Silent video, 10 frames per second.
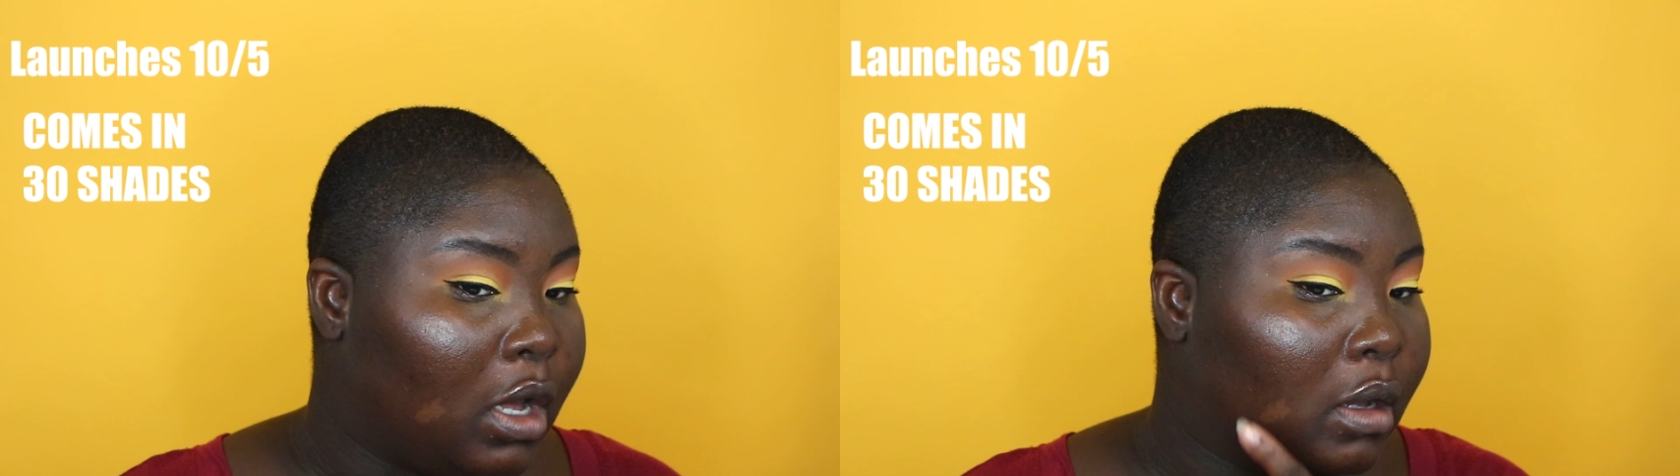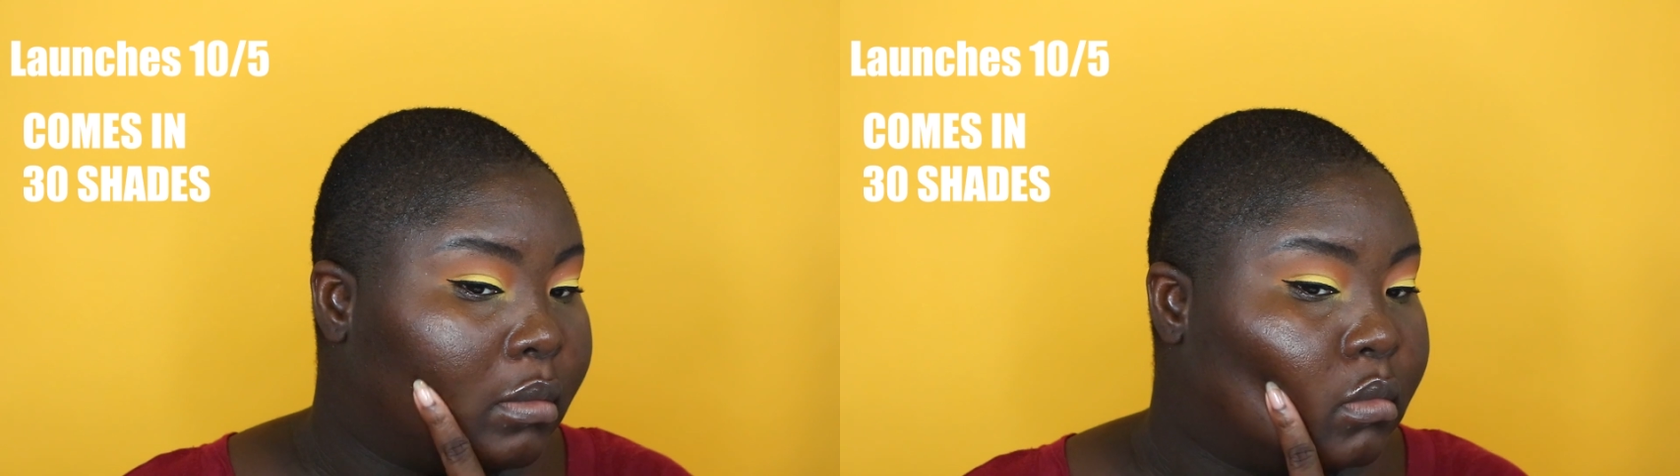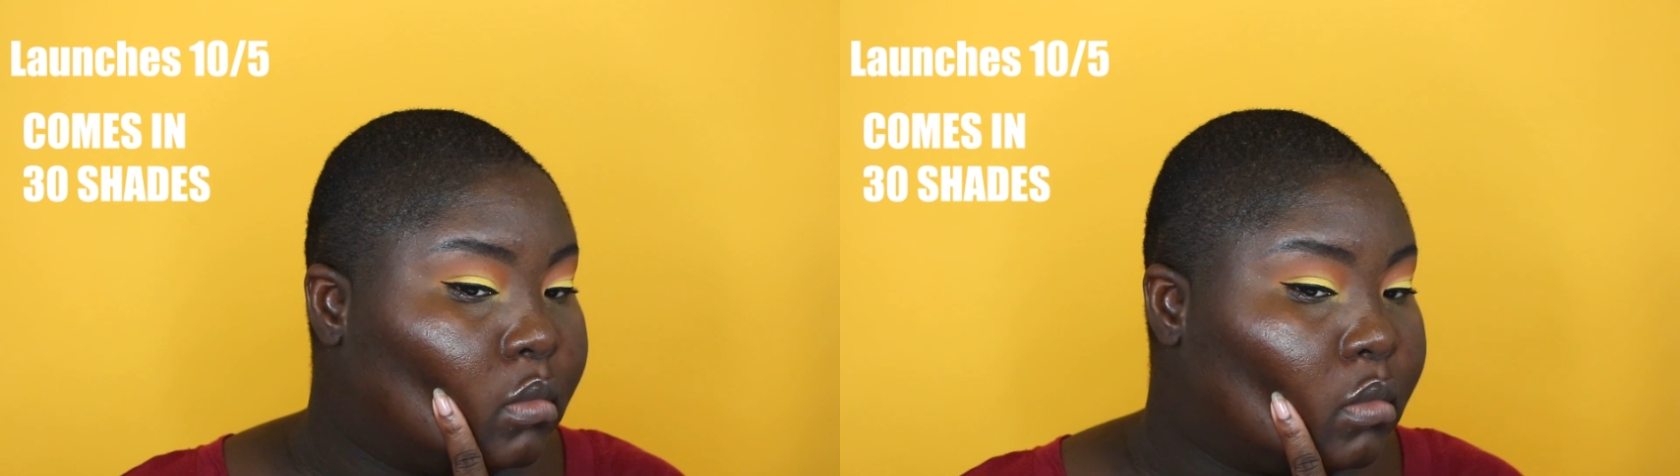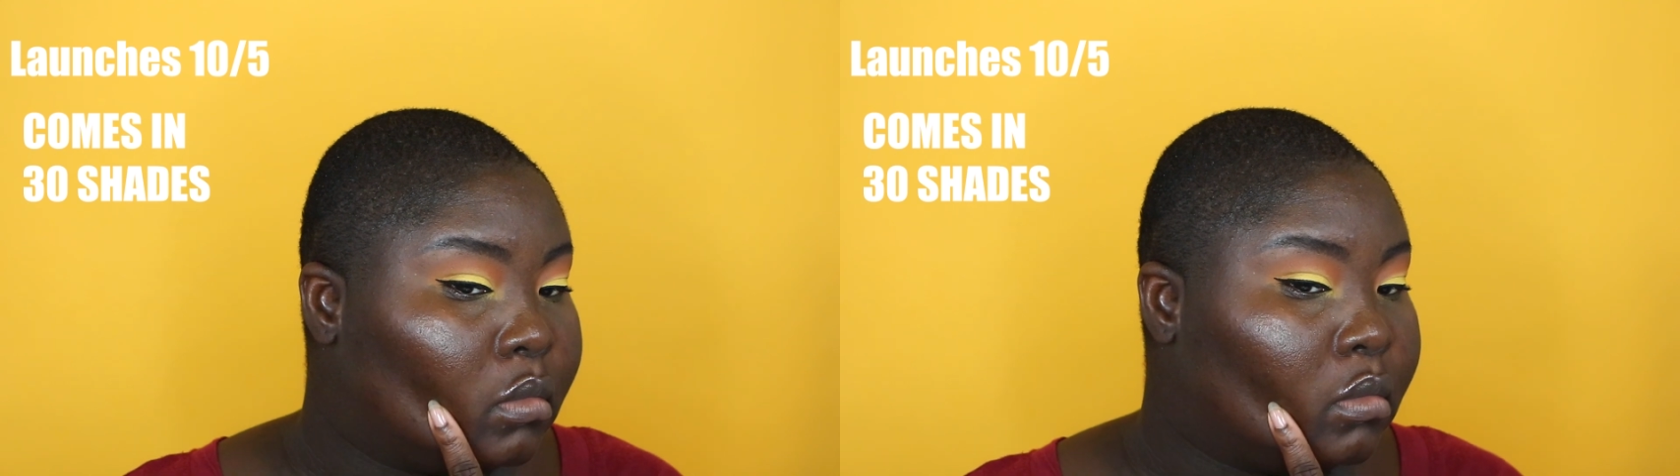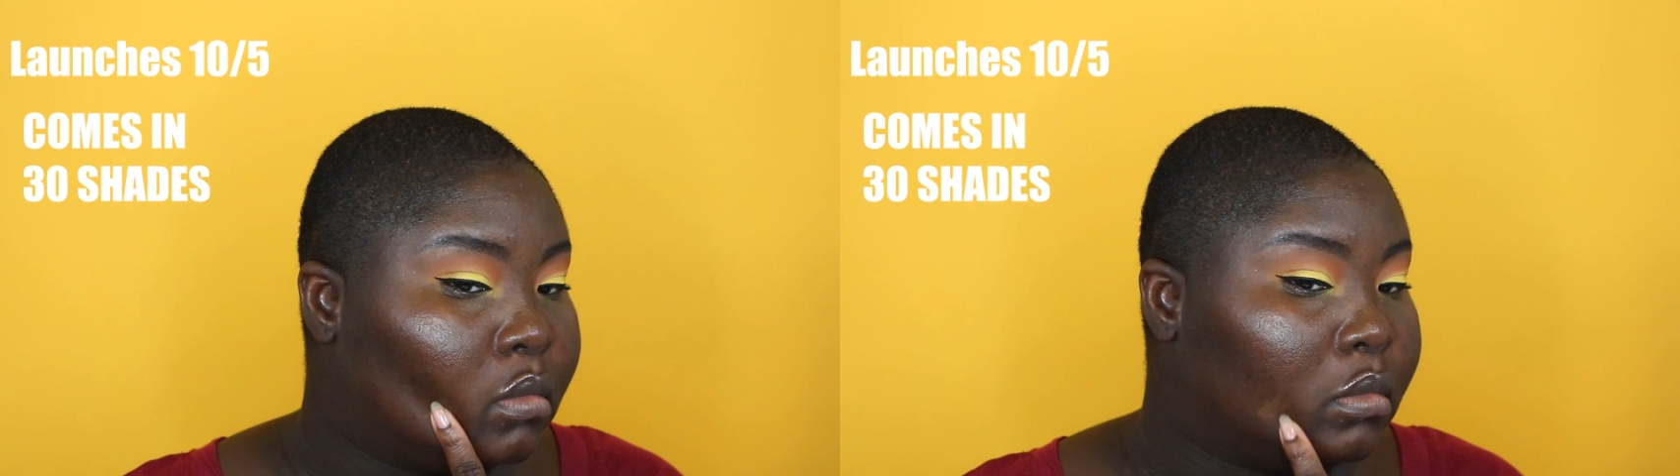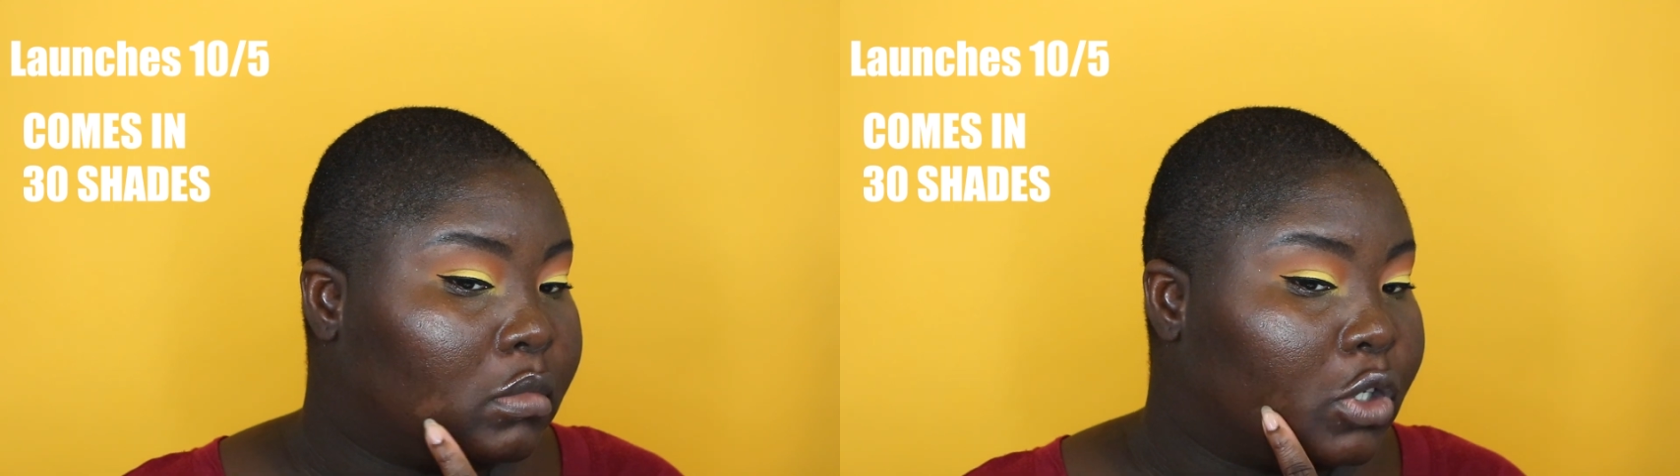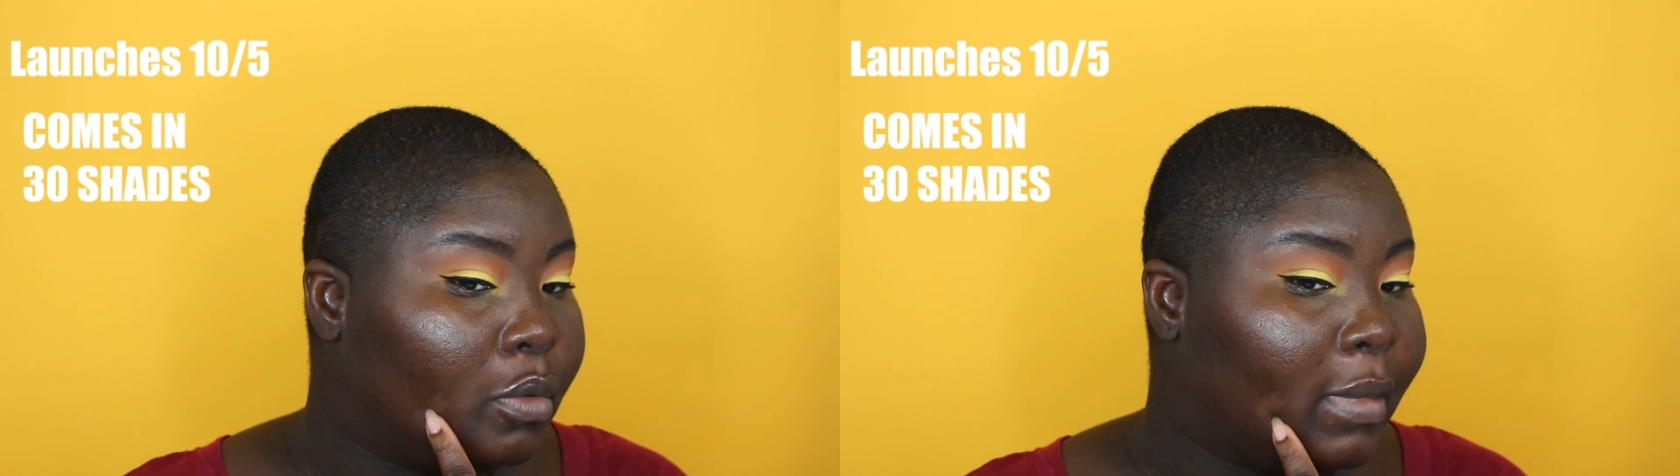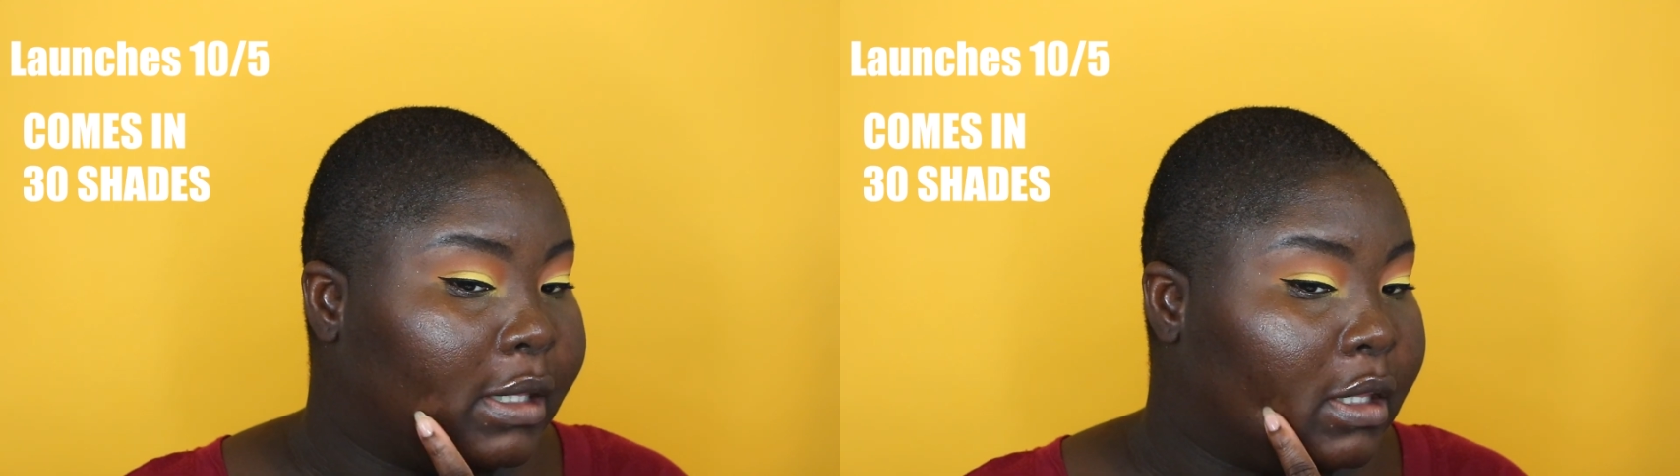Don't
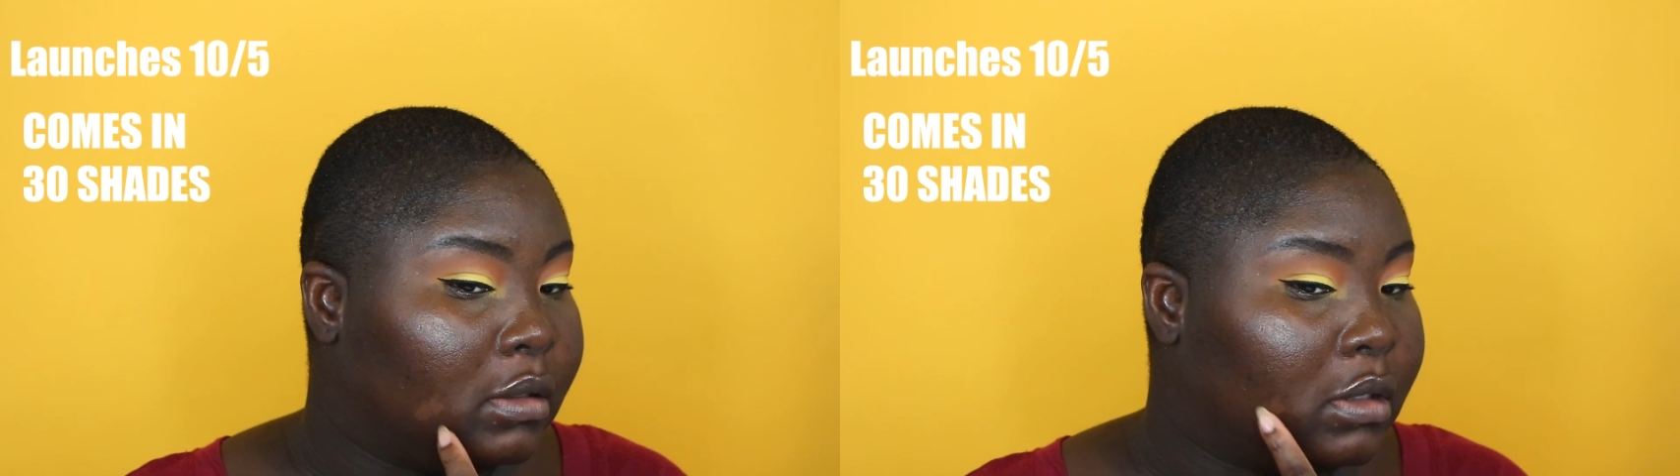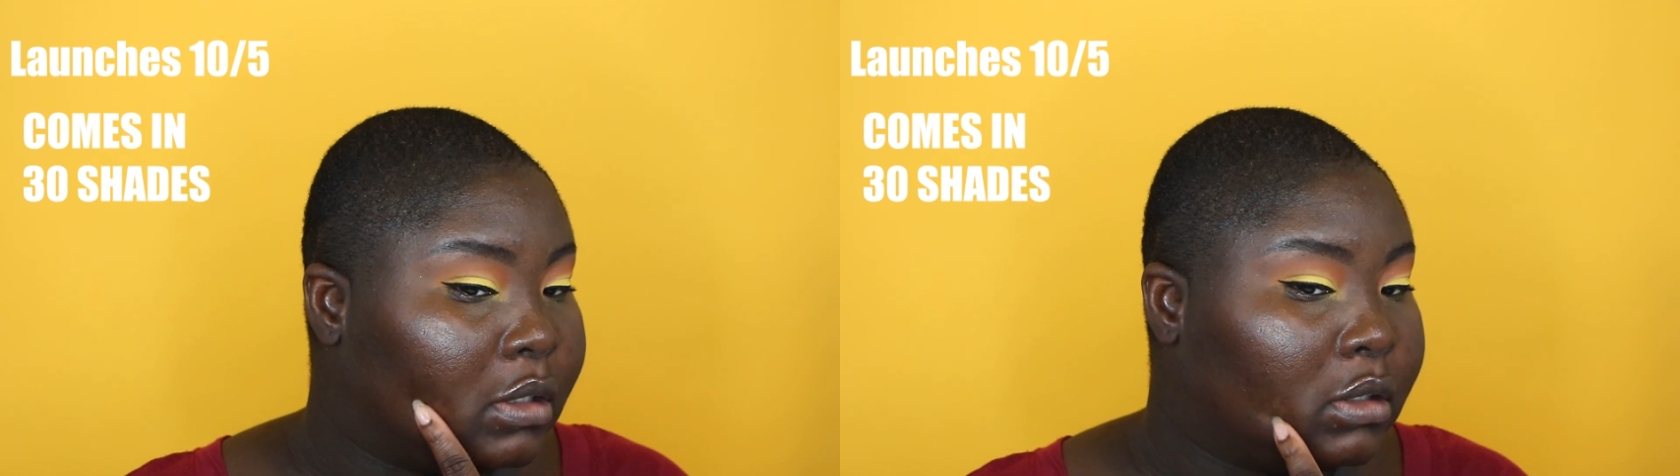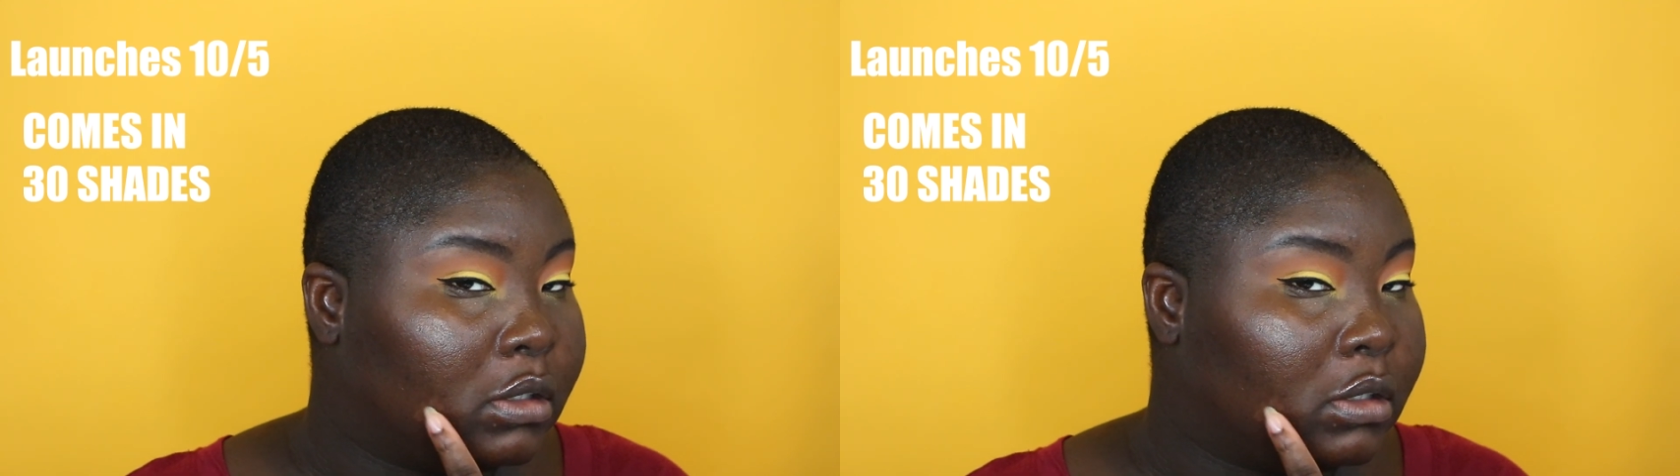mind that this